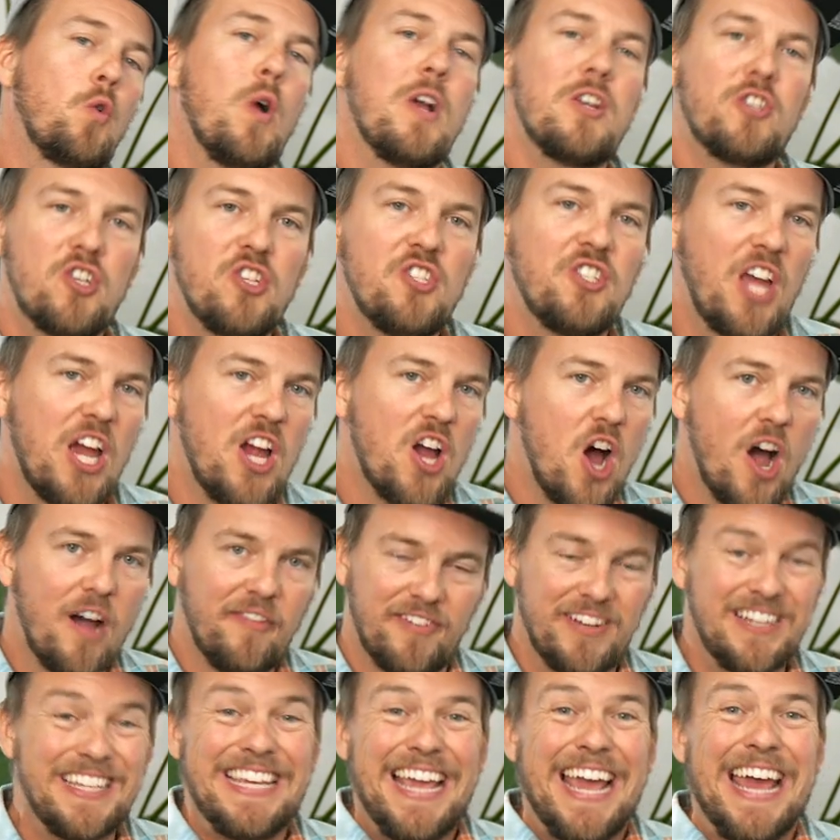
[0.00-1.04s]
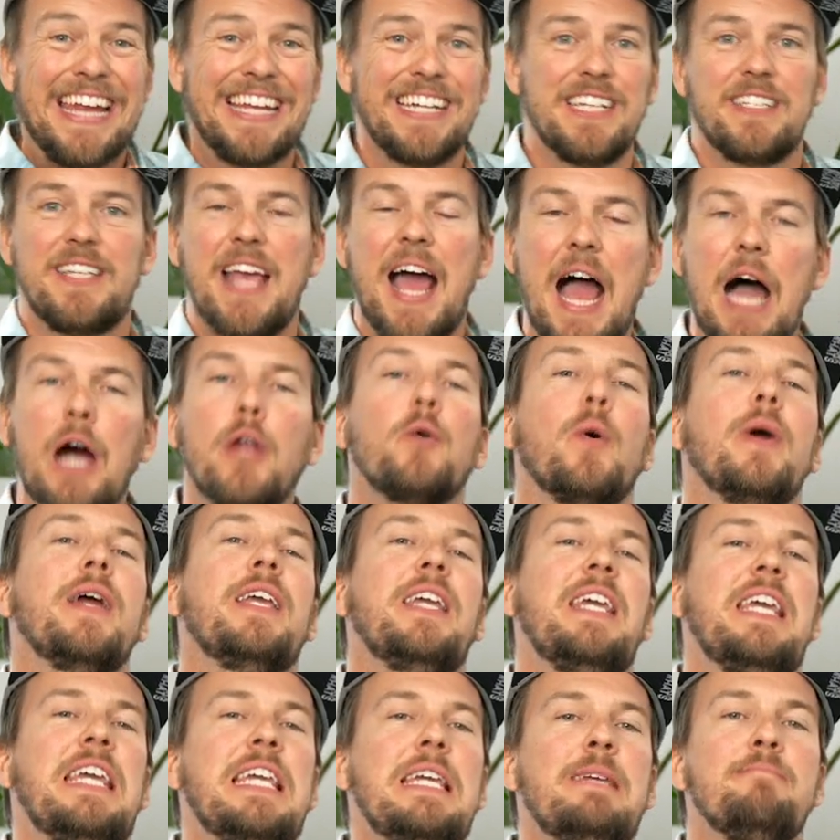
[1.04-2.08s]
questions I often get is, how do I
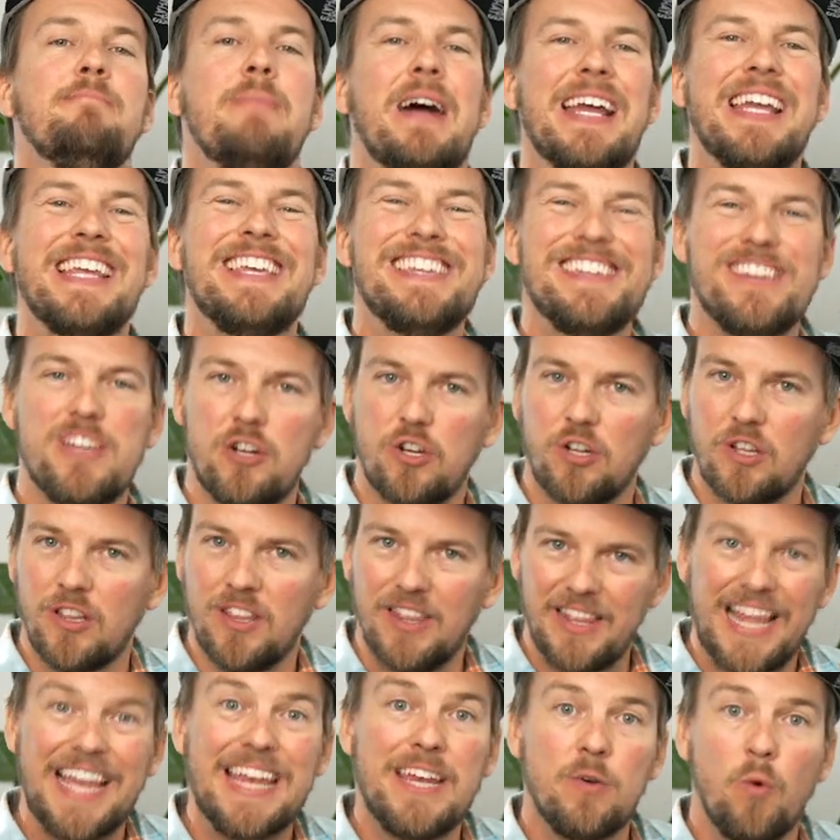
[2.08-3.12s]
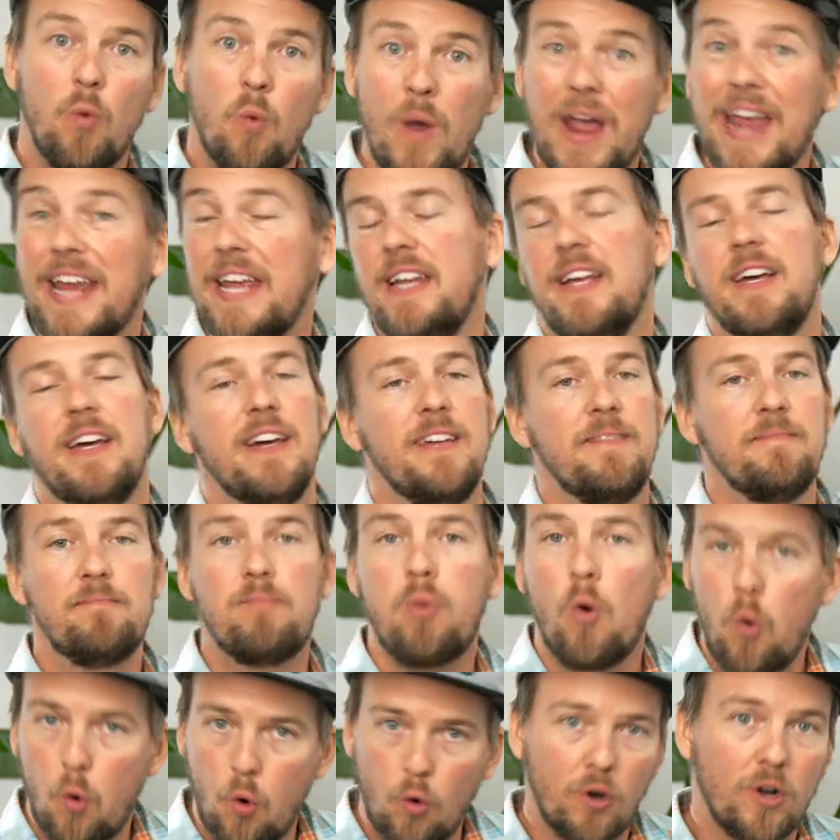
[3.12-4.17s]
keep my gear lightweight and
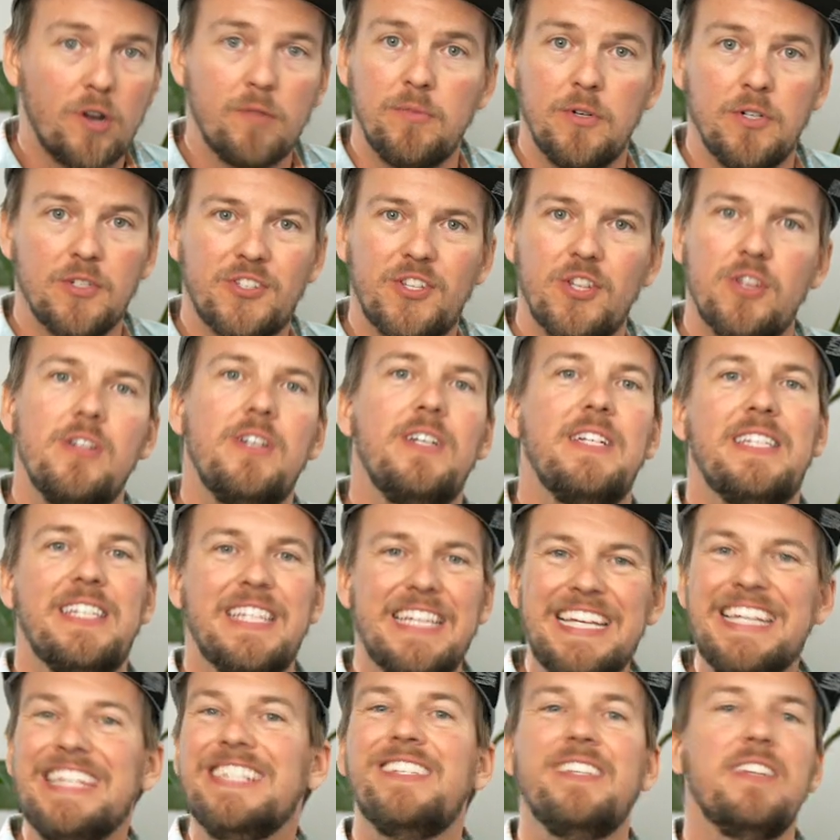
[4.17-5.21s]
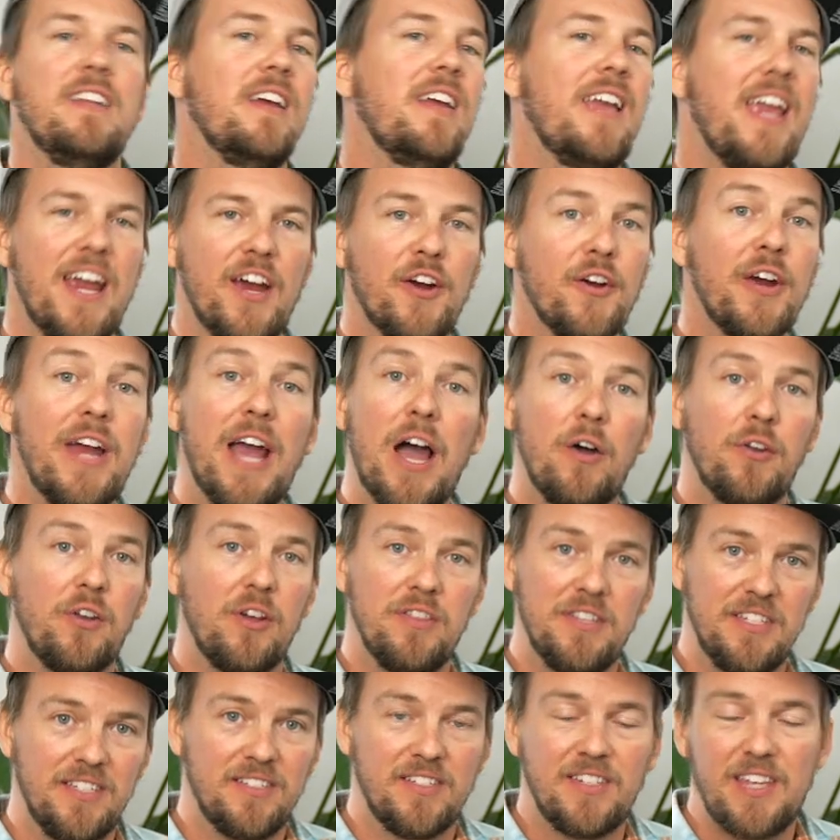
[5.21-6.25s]
portable so that it's easy to carry out
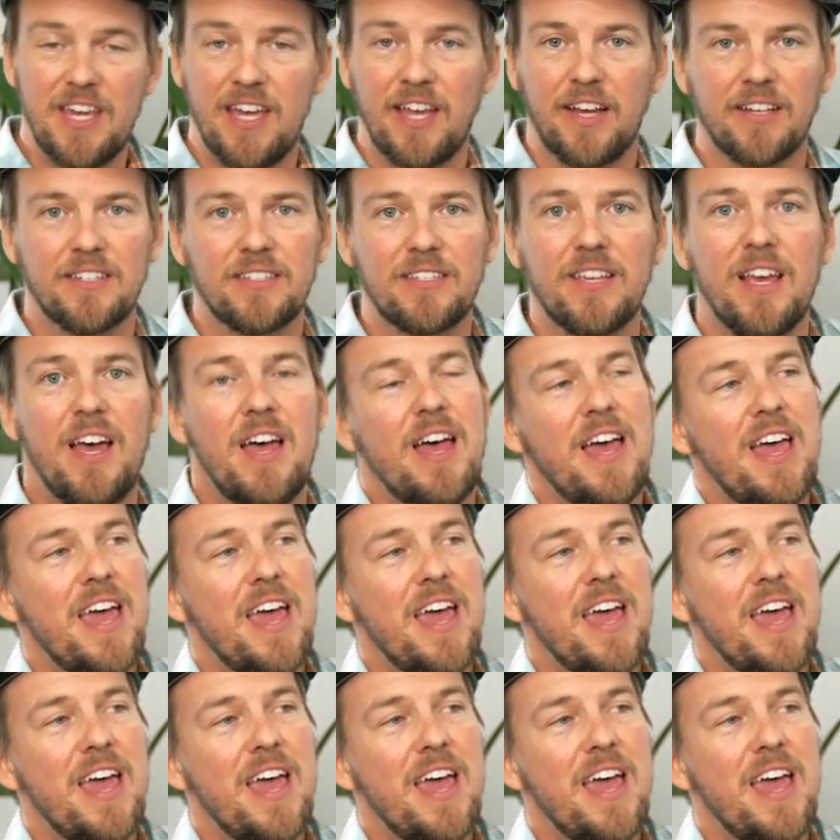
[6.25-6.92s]
on these gigs?